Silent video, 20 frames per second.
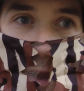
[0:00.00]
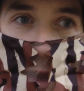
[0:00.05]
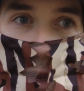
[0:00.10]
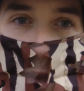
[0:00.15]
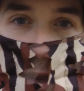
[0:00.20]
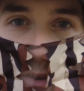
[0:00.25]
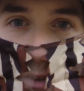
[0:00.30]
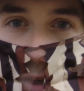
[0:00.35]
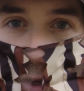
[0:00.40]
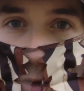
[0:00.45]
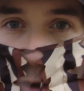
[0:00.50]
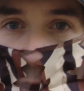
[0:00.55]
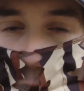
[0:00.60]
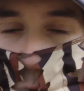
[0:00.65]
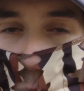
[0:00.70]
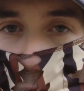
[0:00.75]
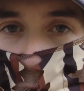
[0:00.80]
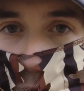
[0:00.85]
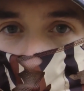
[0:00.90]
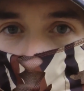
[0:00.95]
and it's a
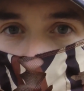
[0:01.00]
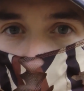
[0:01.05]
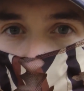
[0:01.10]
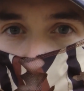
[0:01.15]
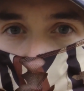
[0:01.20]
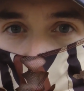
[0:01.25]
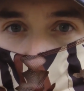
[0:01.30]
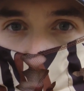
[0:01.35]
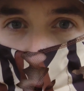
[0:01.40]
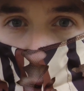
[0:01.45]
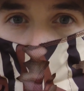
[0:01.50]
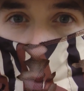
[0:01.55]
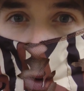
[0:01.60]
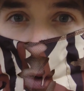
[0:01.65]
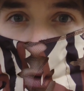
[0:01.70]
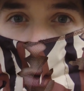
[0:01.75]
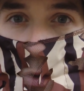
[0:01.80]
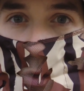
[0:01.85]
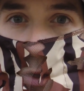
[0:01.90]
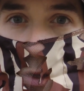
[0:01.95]
great way to keep you
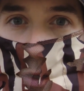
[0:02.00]
mobile